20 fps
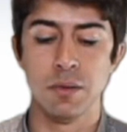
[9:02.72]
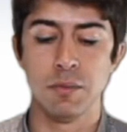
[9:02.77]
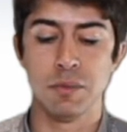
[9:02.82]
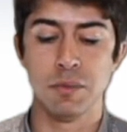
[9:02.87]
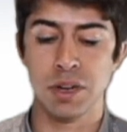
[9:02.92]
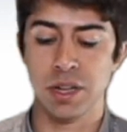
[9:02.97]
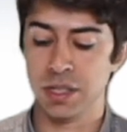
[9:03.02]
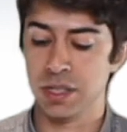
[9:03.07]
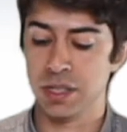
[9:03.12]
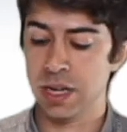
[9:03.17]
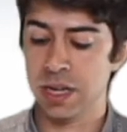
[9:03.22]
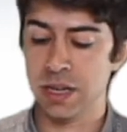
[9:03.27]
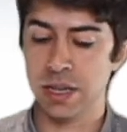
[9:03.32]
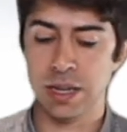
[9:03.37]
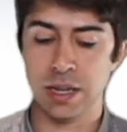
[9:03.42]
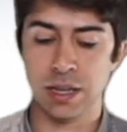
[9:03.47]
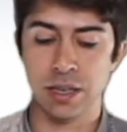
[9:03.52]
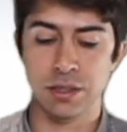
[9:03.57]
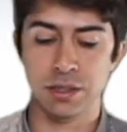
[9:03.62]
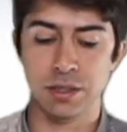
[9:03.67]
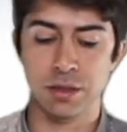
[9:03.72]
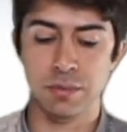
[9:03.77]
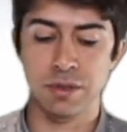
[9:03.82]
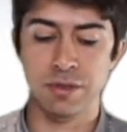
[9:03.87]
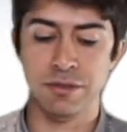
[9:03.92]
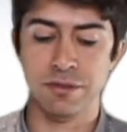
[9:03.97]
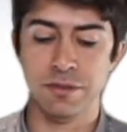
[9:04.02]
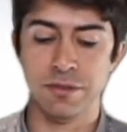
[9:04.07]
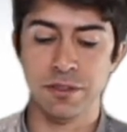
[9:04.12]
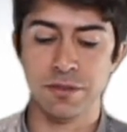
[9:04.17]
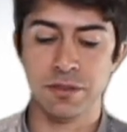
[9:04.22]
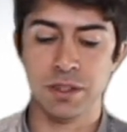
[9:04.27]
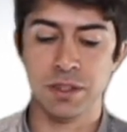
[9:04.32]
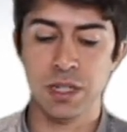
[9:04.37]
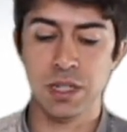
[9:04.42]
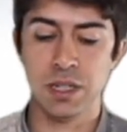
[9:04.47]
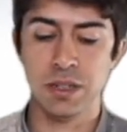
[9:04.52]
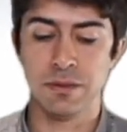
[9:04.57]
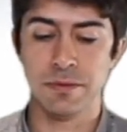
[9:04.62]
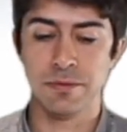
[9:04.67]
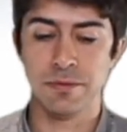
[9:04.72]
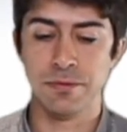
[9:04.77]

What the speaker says: press, and that needs to be 50.